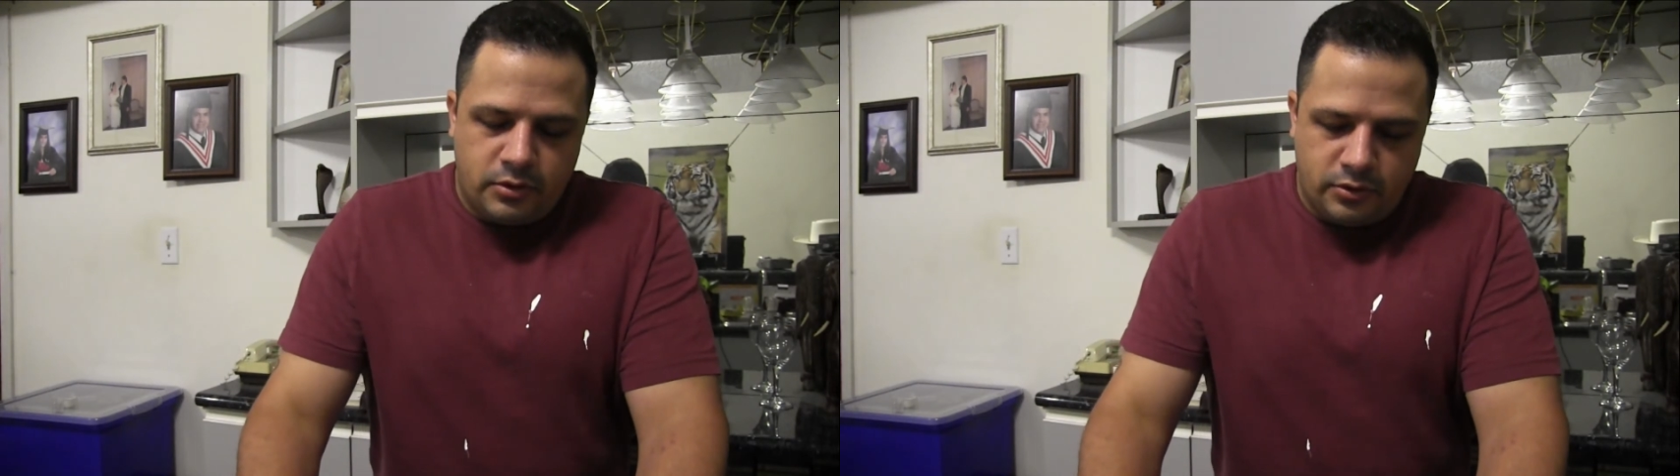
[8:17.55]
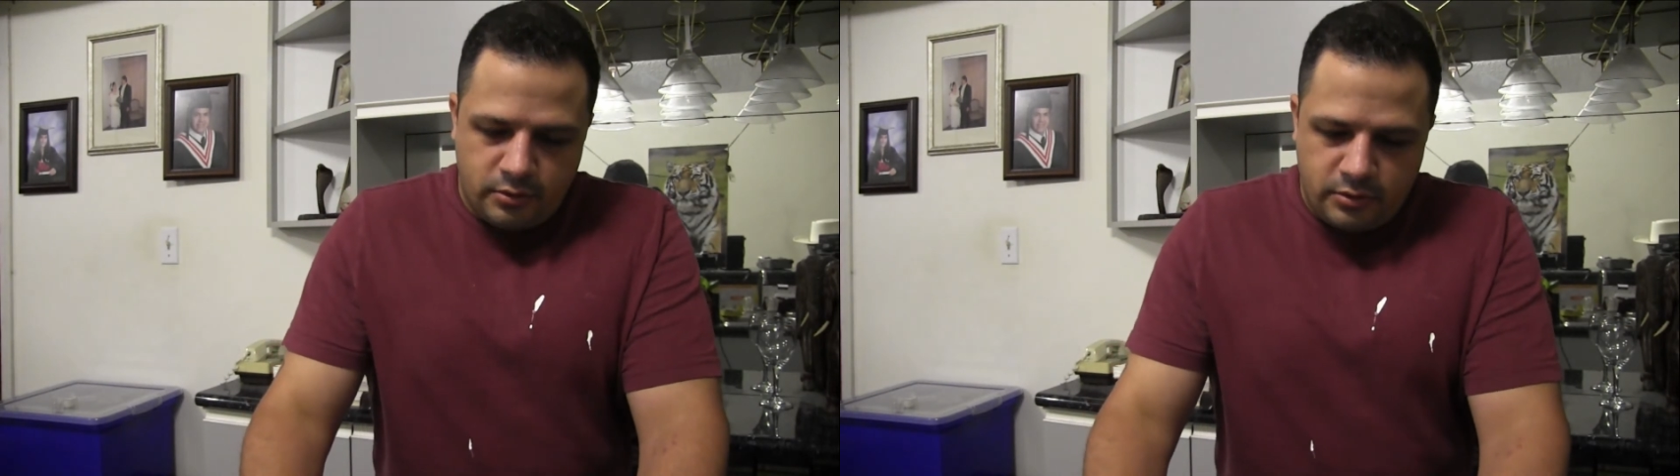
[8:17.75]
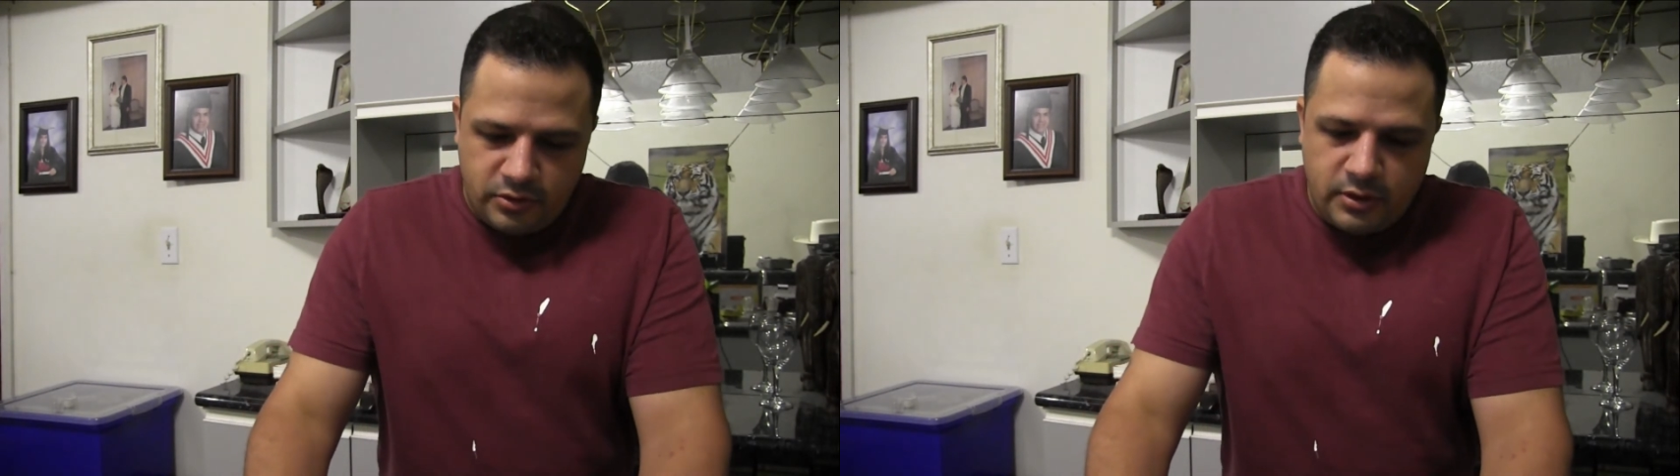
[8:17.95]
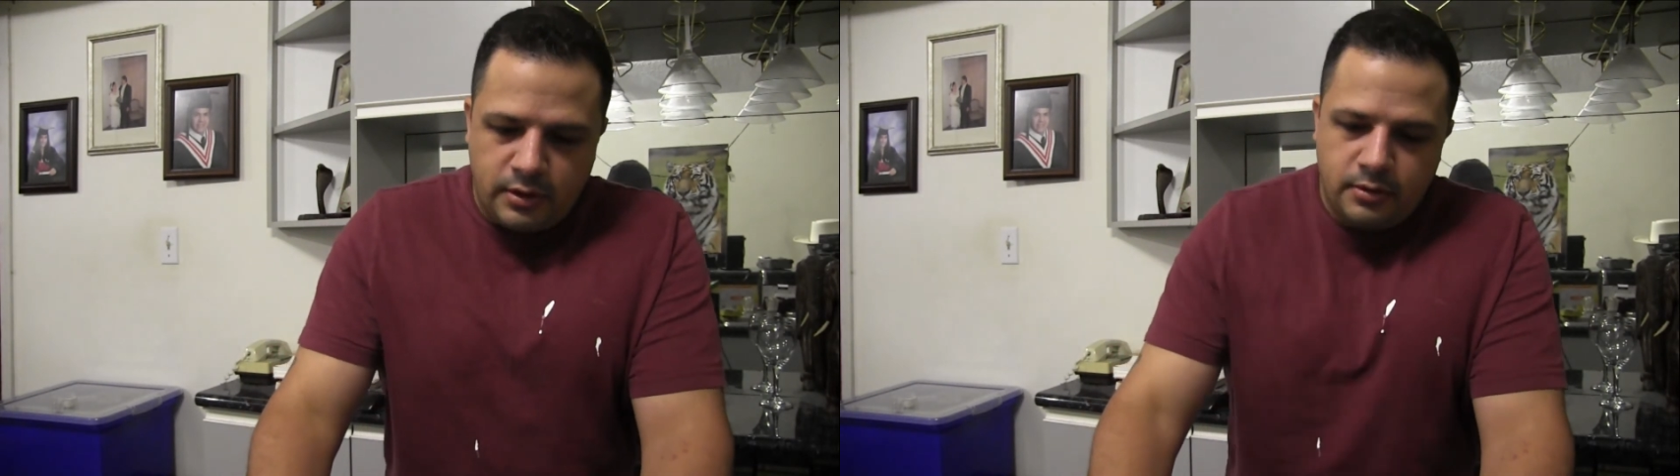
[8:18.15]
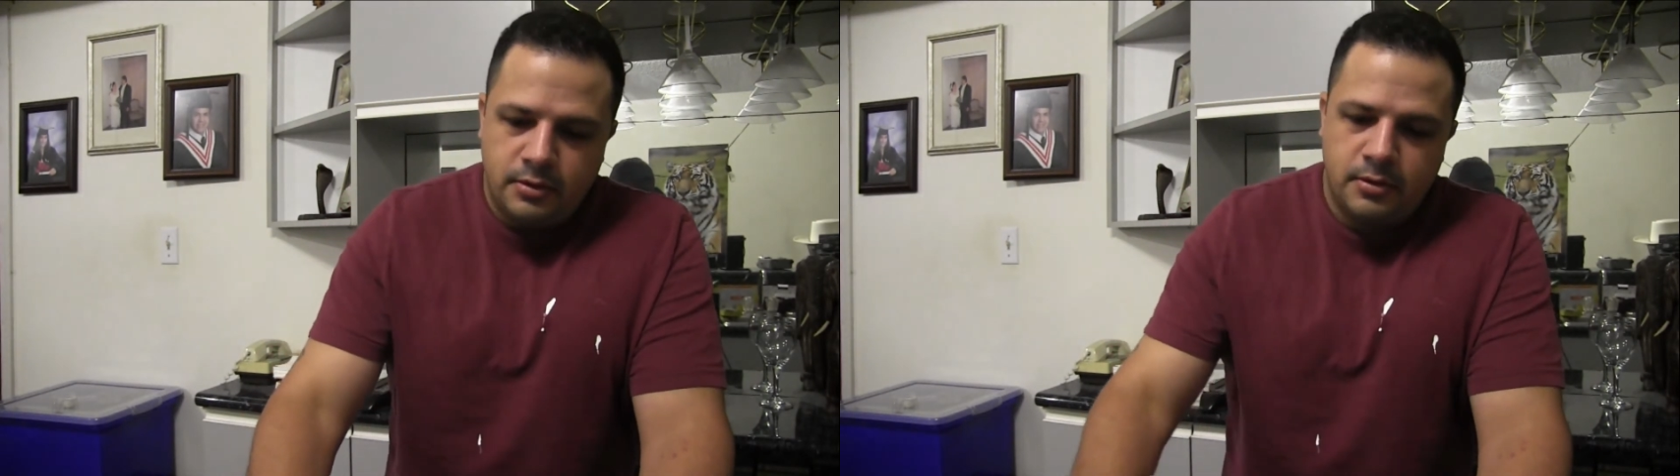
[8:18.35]
third
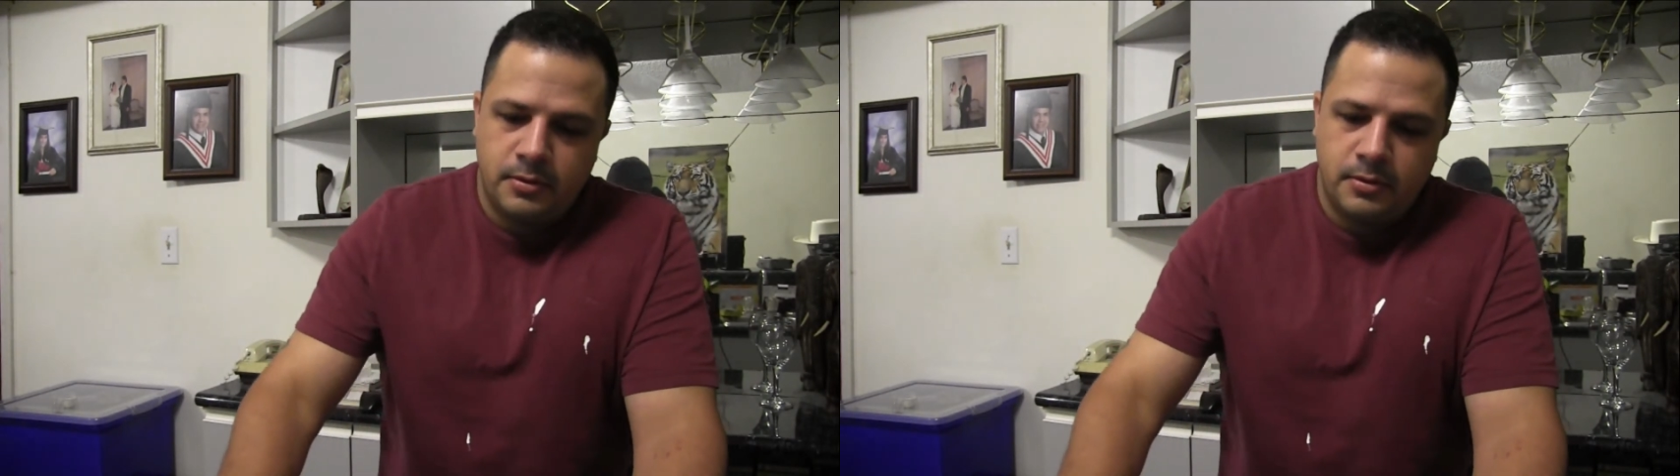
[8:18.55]
thing